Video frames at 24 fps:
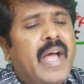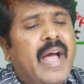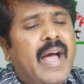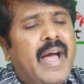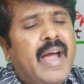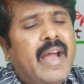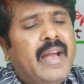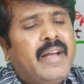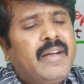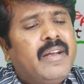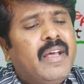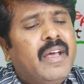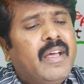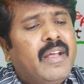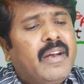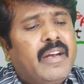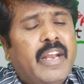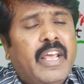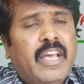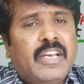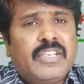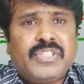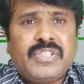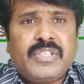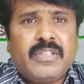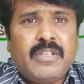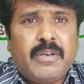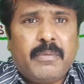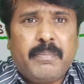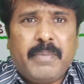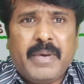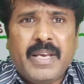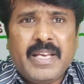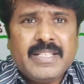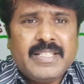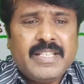and next the
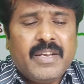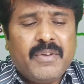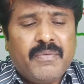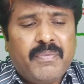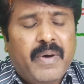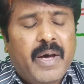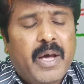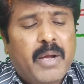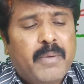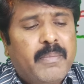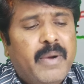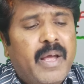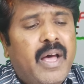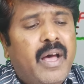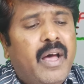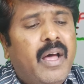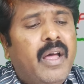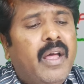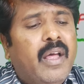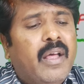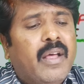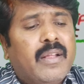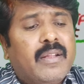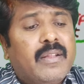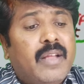basic formula,